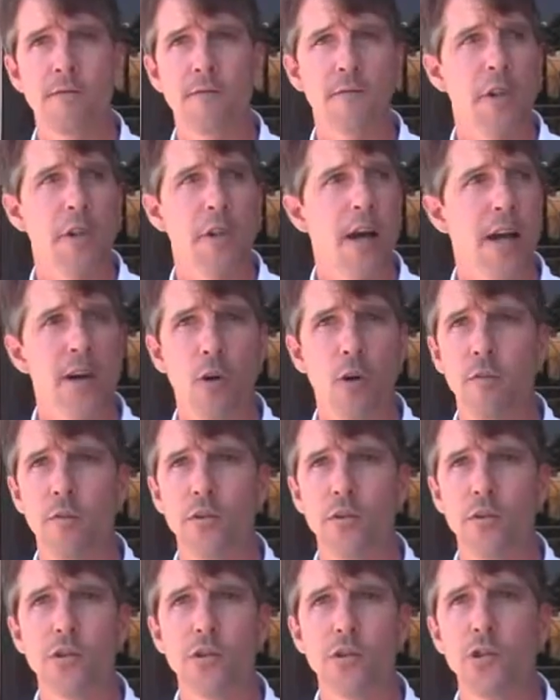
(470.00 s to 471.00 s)

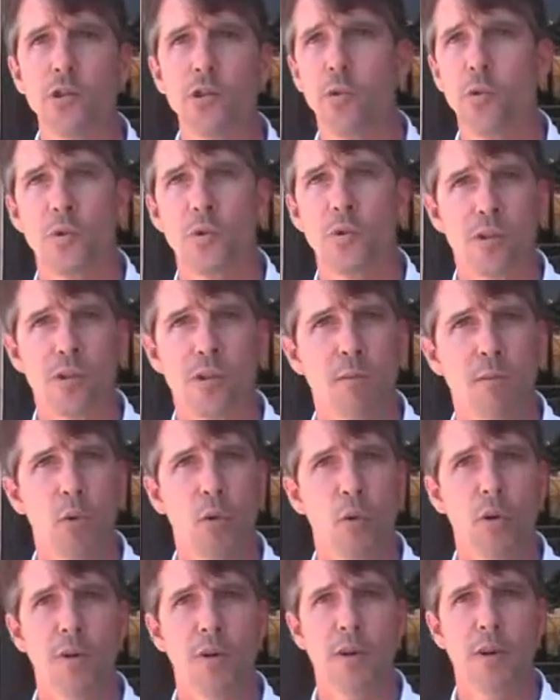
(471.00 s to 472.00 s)
flyovers and tours of the
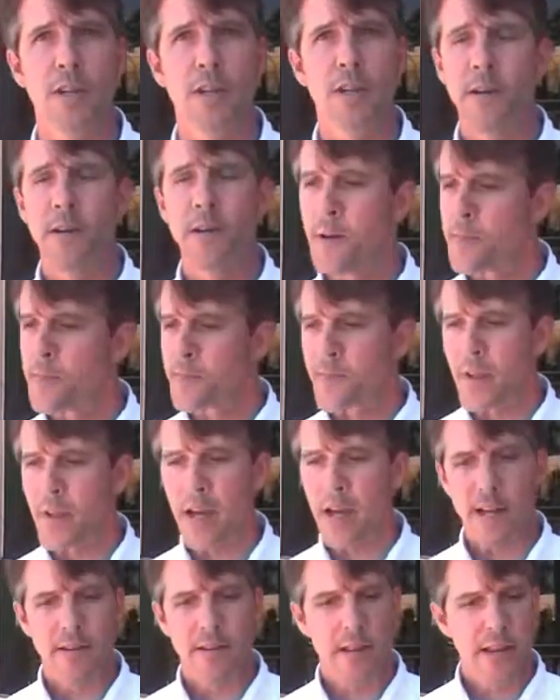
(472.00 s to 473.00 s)
border,
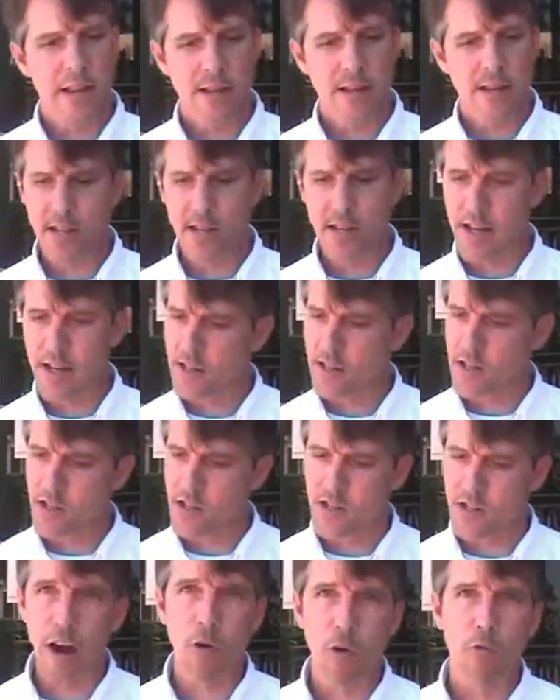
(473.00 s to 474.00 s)
and they say this
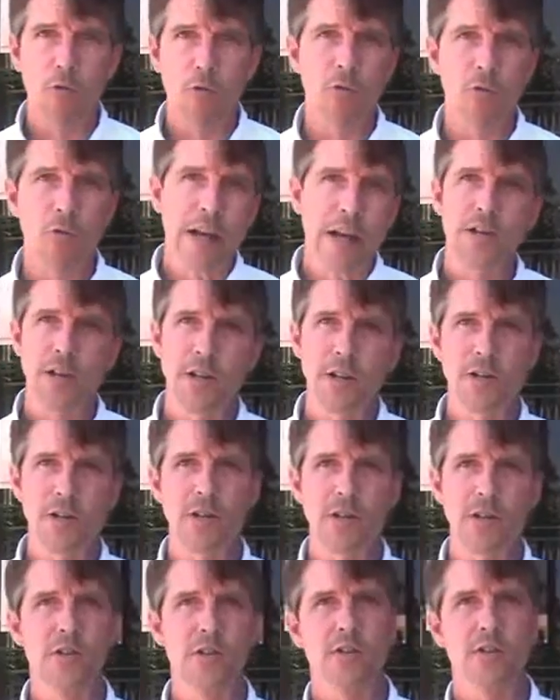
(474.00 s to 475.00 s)
is outrageous,
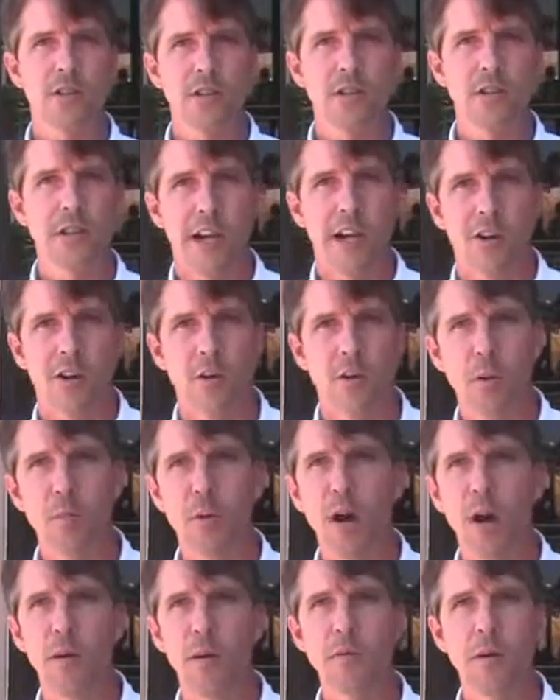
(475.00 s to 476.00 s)
this is a terrible
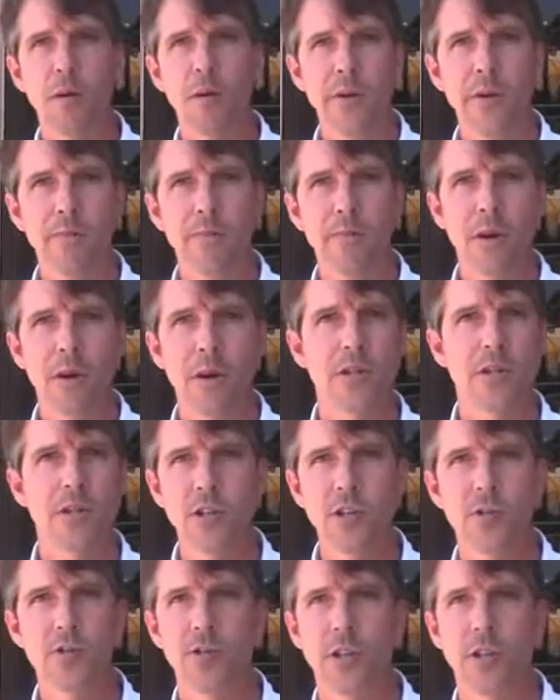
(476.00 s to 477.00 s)
problem, we must
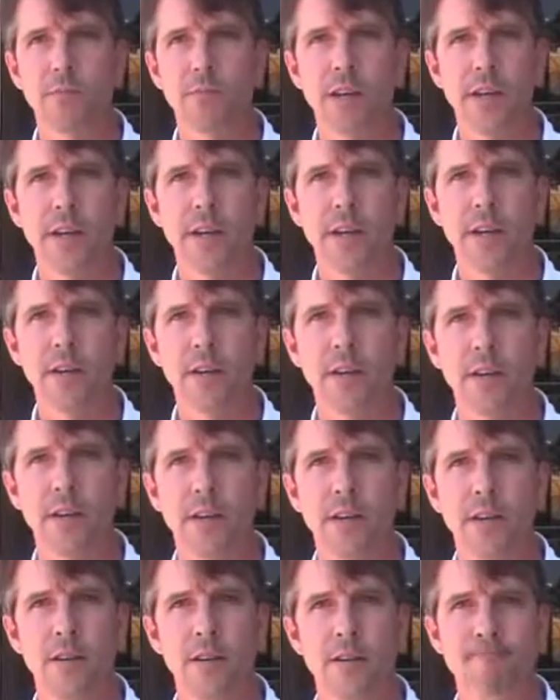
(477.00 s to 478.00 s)
do something.
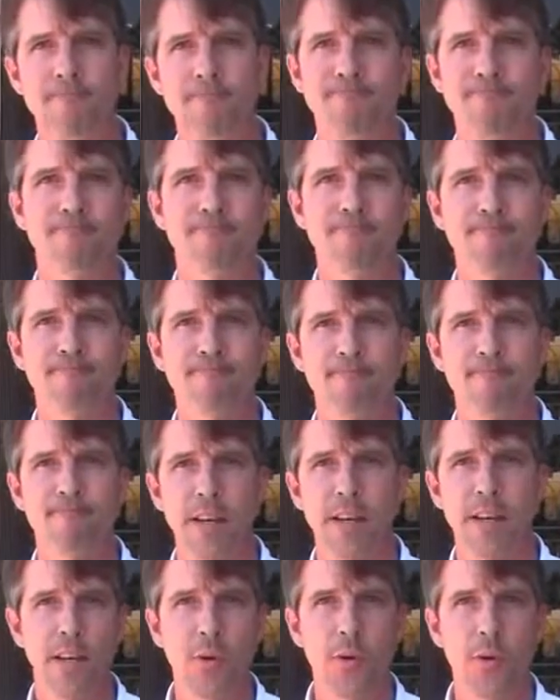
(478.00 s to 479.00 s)
And
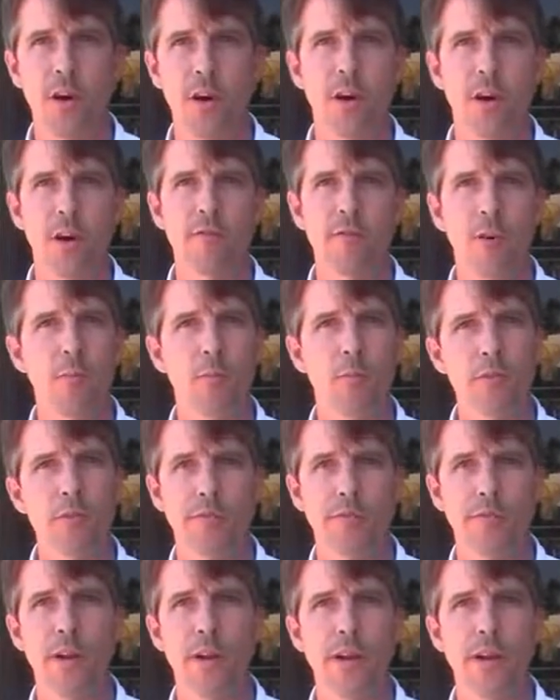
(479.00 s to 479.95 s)
here we are, almost 4